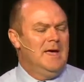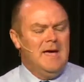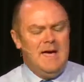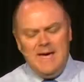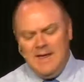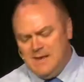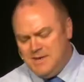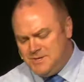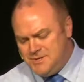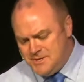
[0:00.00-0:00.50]

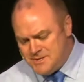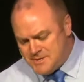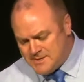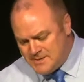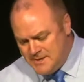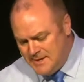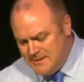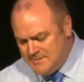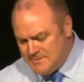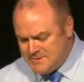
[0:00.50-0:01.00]
And it just
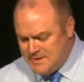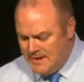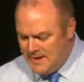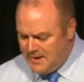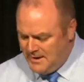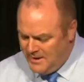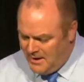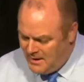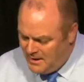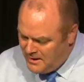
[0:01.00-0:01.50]
seems
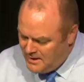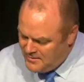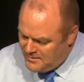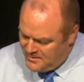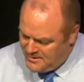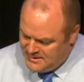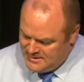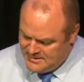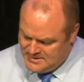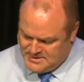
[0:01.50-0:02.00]
like an odd
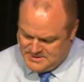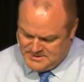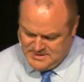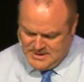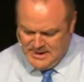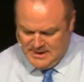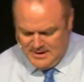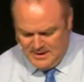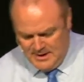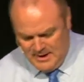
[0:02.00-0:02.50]
thing to
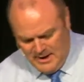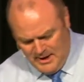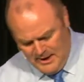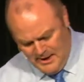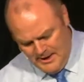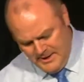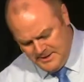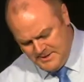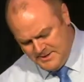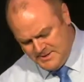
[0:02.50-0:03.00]
say to
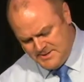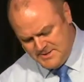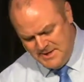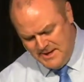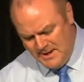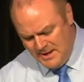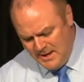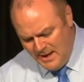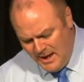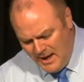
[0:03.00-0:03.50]
God to
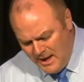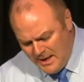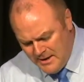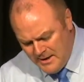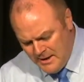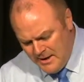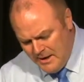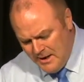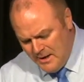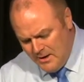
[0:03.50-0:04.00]
say, God,
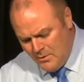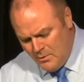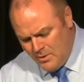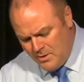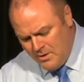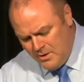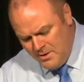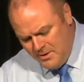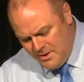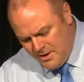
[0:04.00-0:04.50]
we're
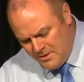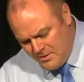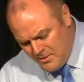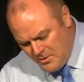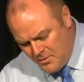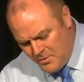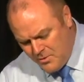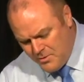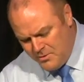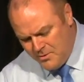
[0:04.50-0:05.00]
going to
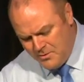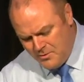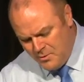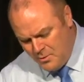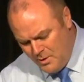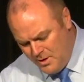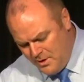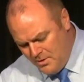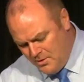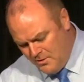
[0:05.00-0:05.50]
ignore your
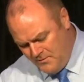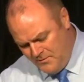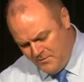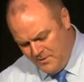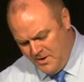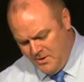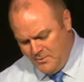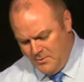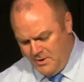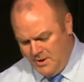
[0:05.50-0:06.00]
will
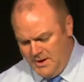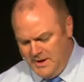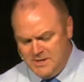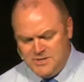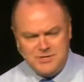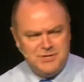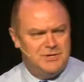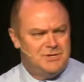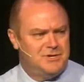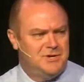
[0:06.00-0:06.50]
for our
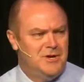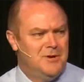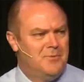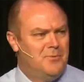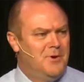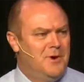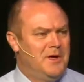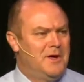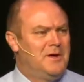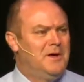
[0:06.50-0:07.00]
relationship
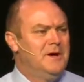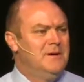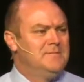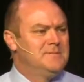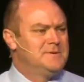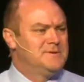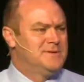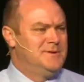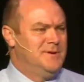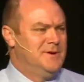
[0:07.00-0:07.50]
when it
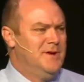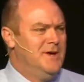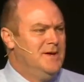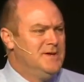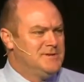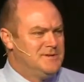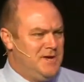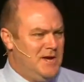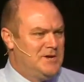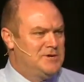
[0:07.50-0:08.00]
comes to
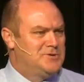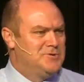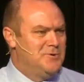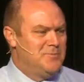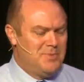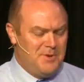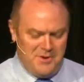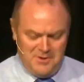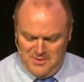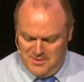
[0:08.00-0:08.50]
sexual
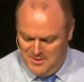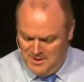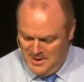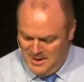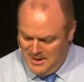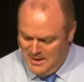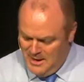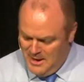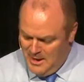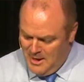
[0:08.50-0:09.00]

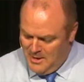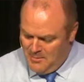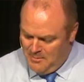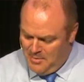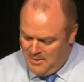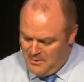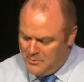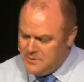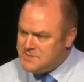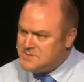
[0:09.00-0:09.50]
purity,
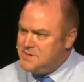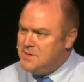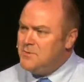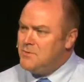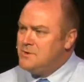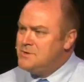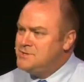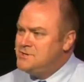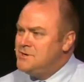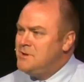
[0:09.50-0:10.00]
but we still
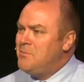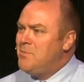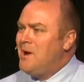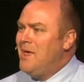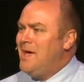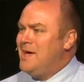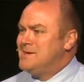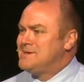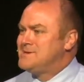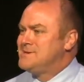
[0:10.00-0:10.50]
want you to
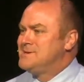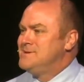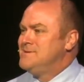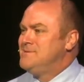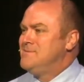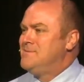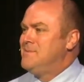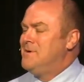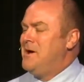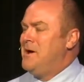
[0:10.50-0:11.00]

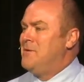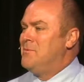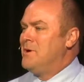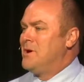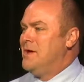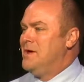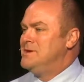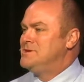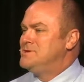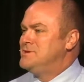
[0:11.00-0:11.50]
bless our
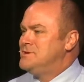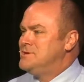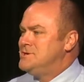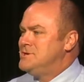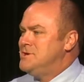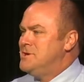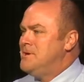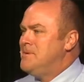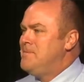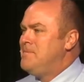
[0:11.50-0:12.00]

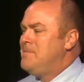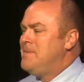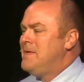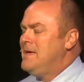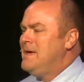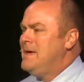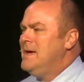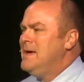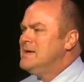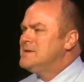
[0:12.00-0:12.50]
relationship.
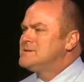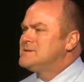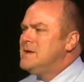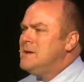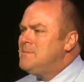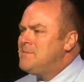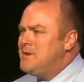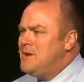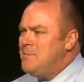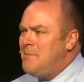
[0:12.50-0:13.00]

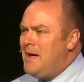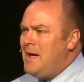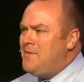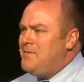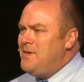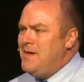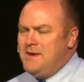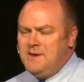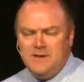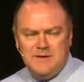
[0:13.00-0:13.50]
Something
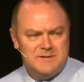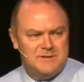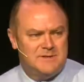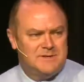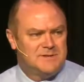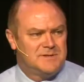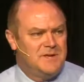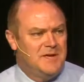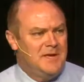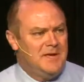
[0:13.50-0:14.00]
about that doesn't
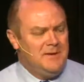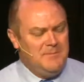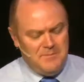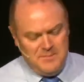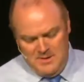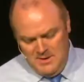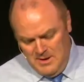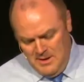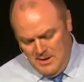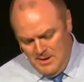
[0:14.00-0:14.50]

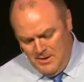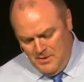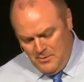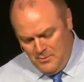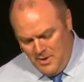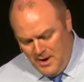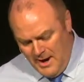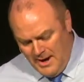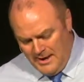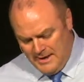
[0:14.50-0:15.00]
seem
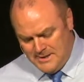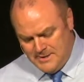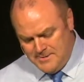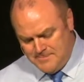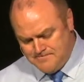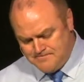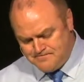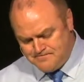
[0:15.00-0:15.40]
right.